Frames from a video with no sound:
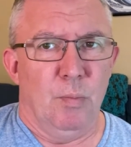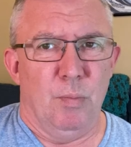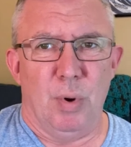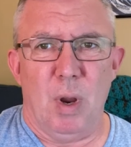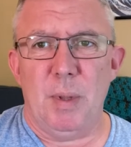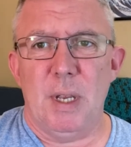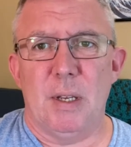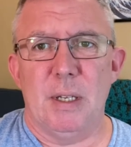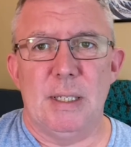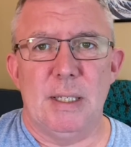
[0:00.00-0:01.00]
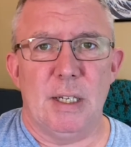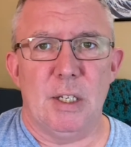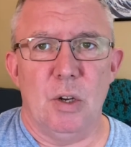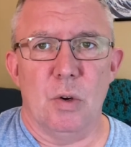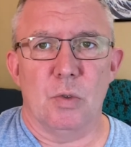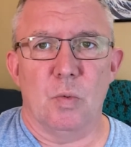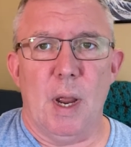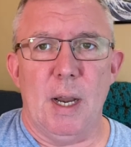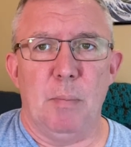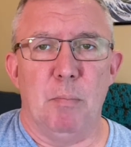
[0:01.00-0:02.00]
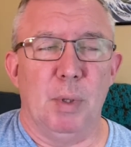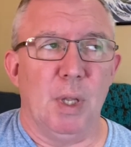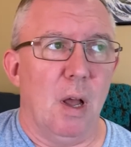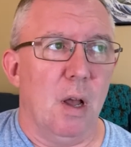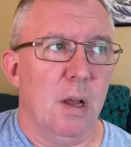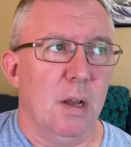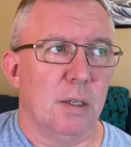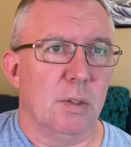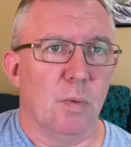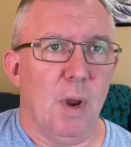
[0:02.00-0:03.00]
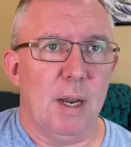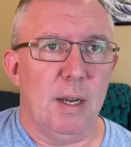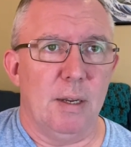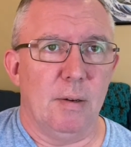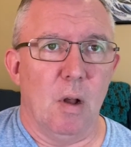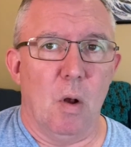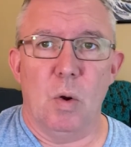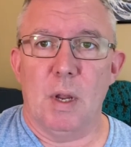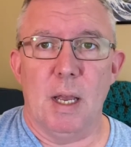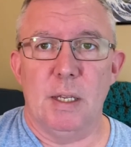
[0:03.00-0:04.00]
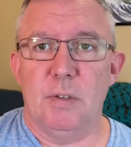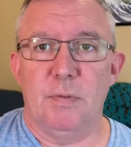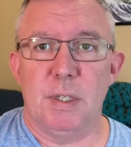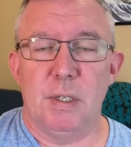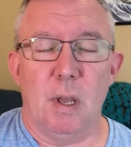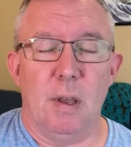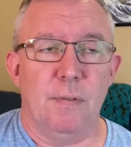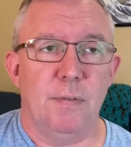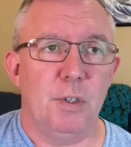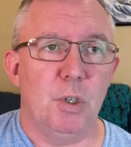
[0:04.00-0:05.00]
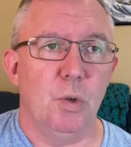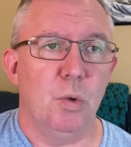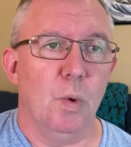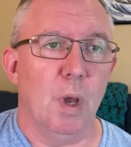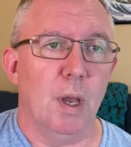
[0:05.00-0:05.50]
probably a good 6 years writing blogs, writing all kinds of stuff to